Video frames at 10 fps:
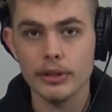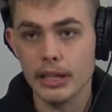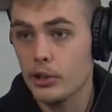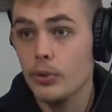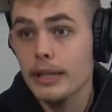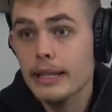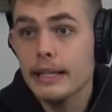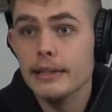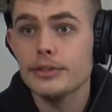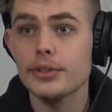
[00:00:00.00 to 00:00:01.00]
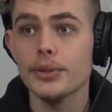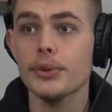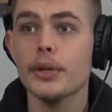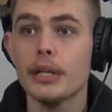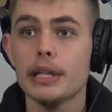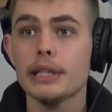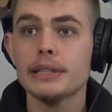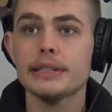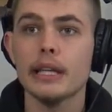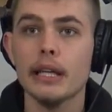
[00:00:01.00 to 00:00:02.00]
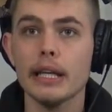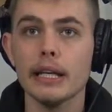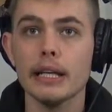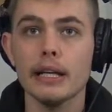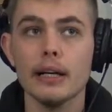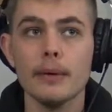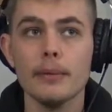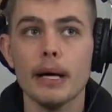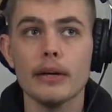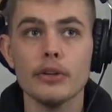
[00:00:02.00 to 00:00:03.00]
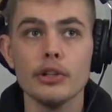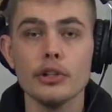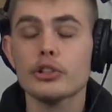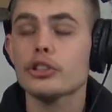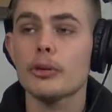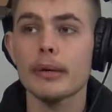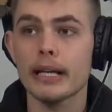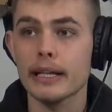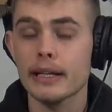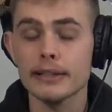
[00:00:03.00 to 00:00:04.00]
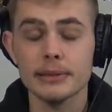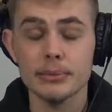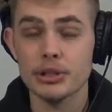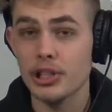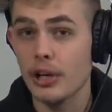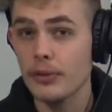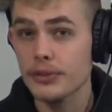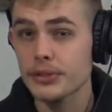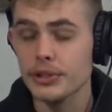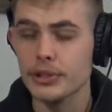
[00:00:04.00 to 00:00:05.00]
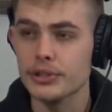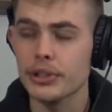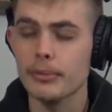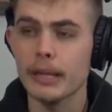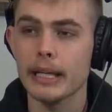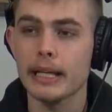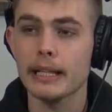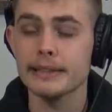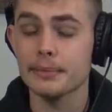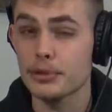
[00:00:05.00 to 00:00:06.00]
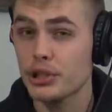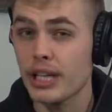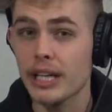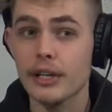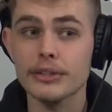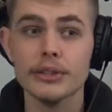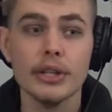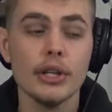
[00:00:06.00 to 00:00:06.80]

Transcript: Like, you could get into selling, I don't know, you could start making custom shelves, you could start making custom chairs,